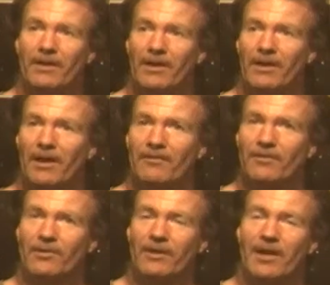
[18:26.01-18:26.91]
I have to
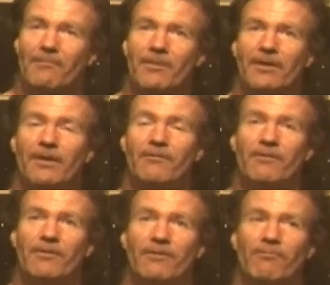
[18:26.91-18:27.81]
look it up. But the
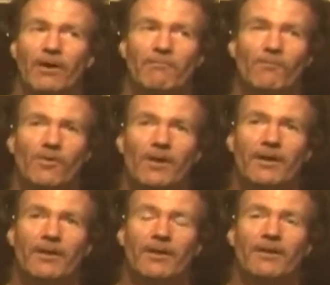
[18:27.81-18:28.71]
one
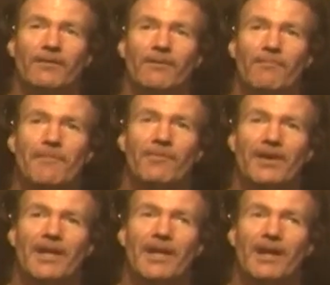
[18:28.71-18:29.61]
word that people
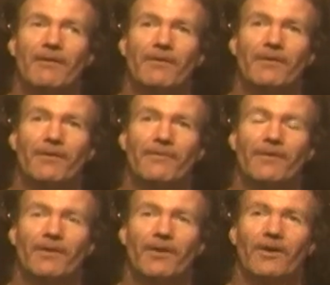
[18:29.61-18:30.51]
hear there
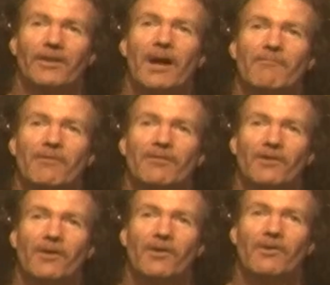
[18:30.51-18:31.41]
for a long time was
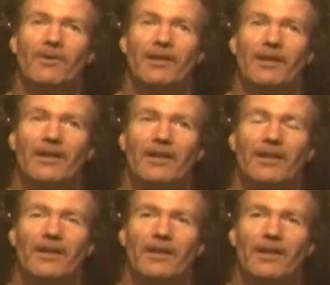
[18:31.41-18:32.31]
no.
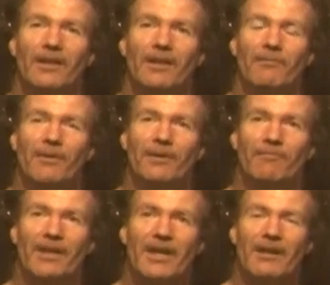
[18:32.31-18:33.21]
It
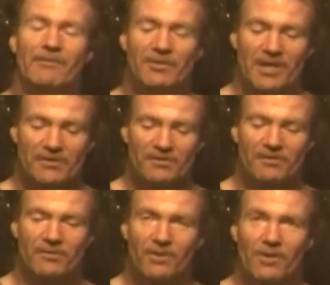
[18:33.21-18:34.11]
became changed
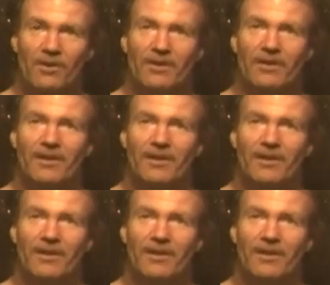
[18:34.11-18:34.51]
to learn.